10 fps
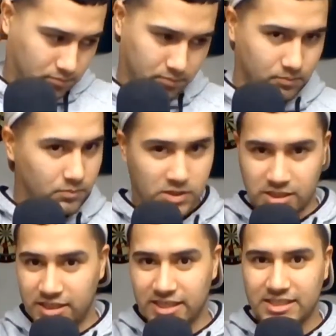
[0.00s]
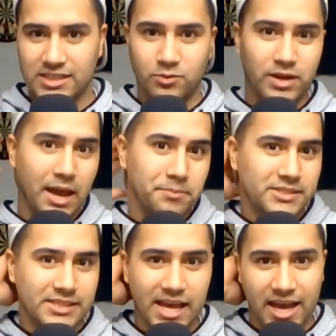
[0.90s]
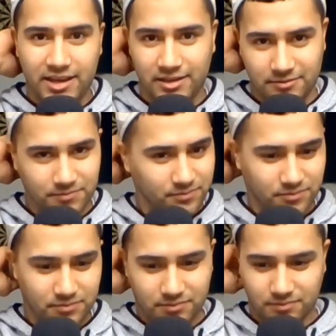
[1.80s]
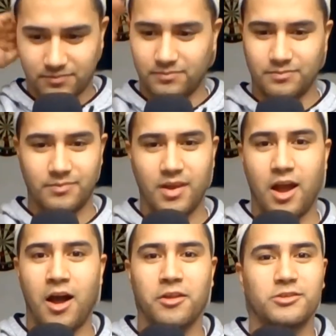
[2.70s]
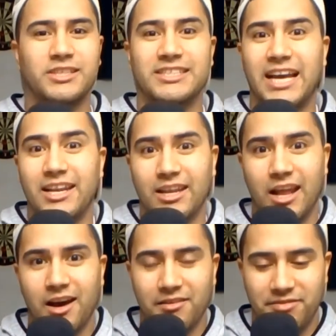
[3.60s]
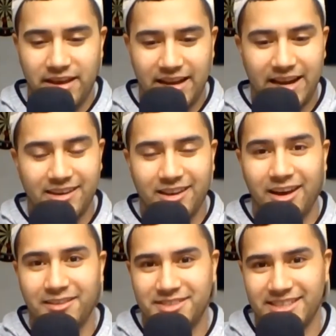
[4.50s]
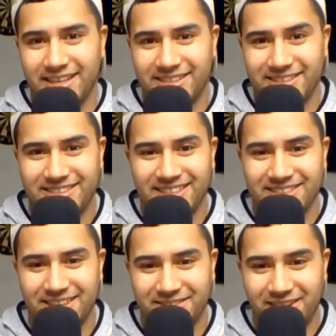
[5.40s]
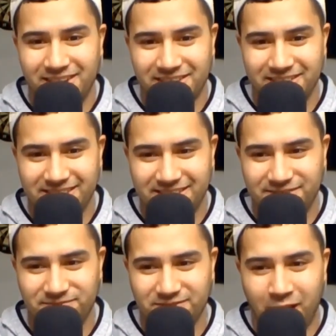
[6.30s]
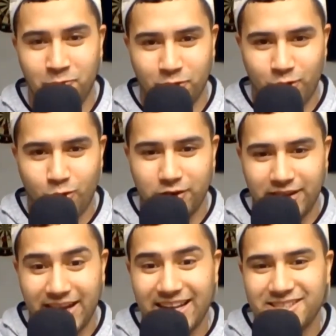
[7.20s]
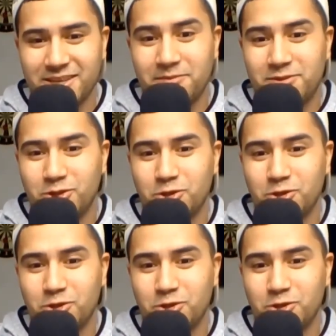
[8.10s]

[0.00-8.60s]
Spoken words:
to this and what happened to that and all those things, I'd love that. I'd love to get these things on recording. I got some too, but